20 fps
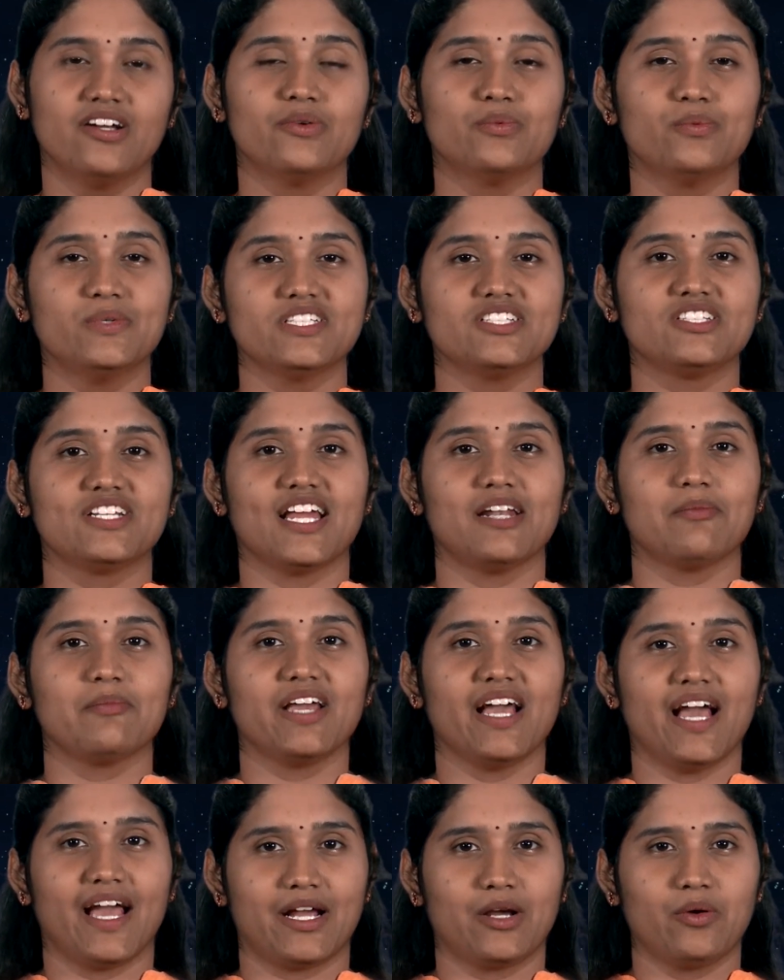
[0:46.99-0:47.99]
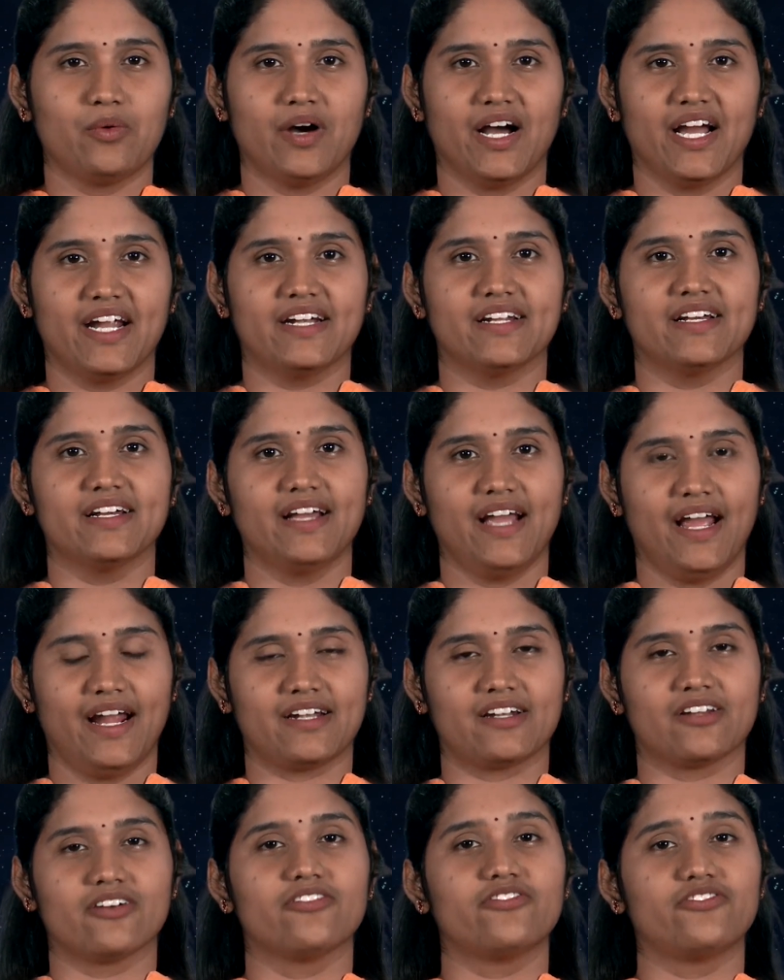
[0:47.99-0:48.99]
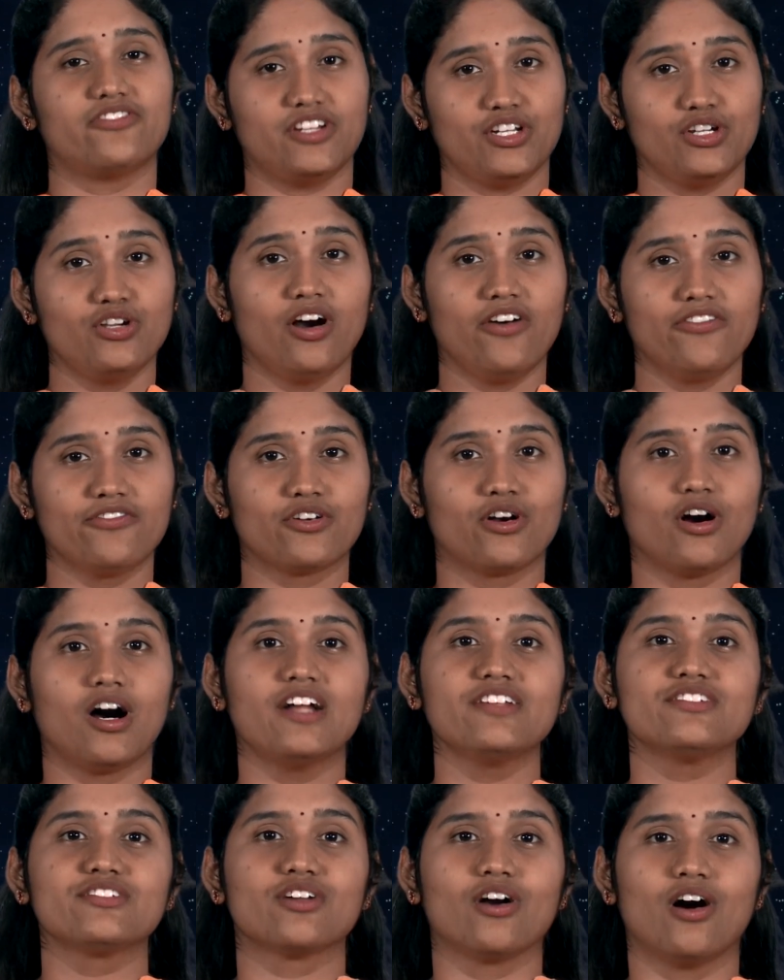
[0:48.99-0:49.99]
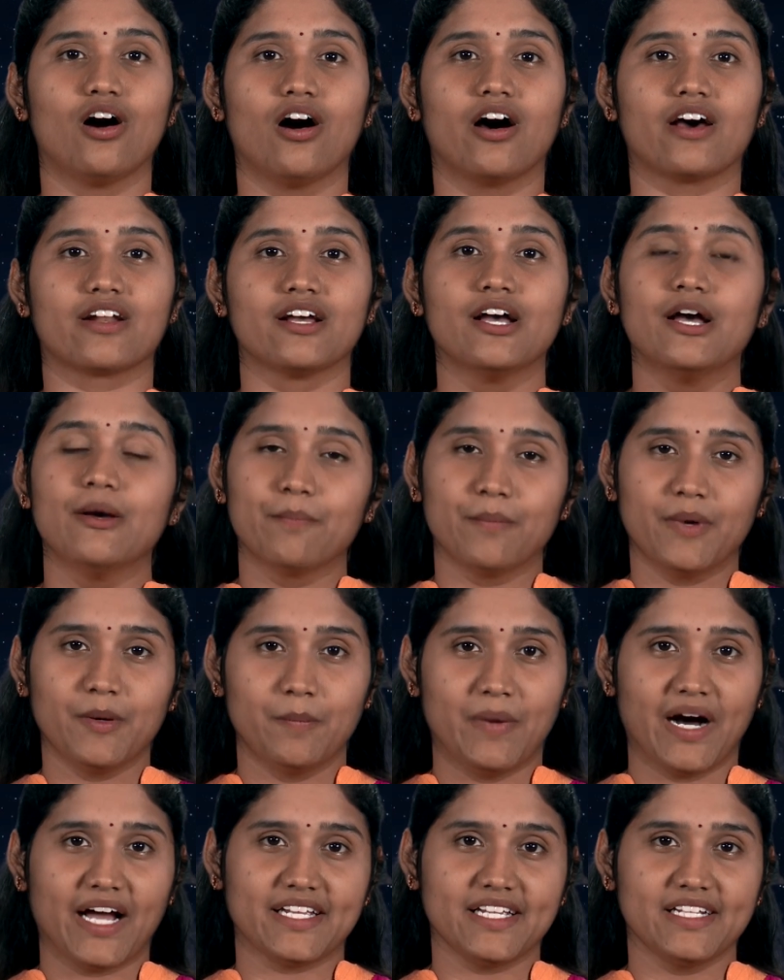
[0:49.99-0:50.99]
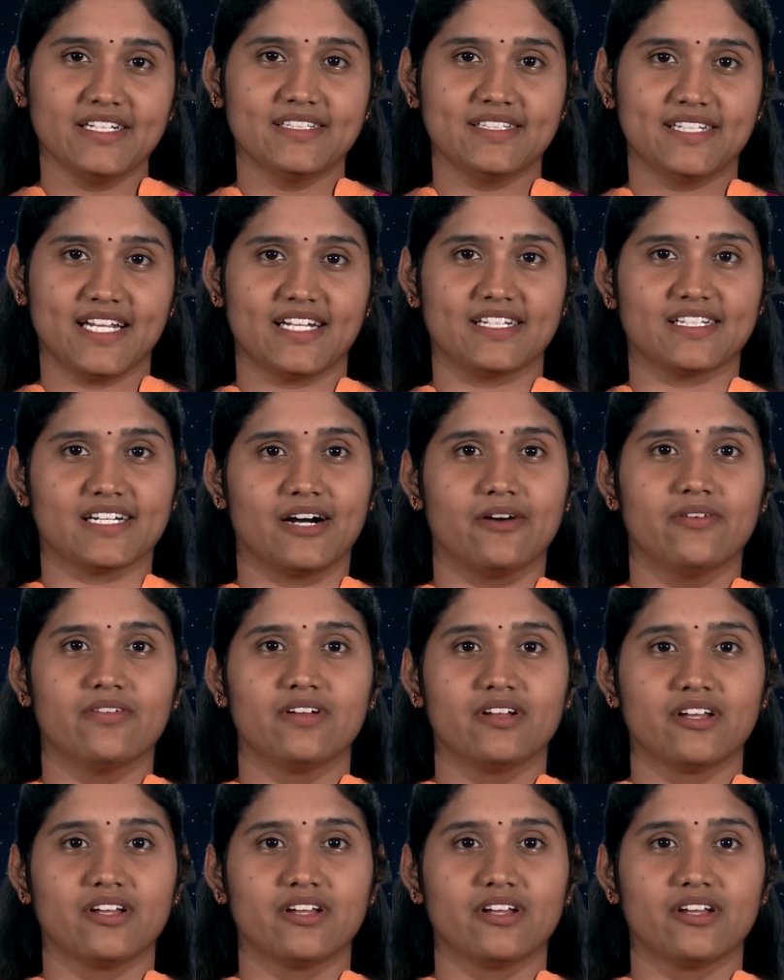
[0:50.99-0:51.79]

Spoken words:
which can be acquired at free of cost or by buying data.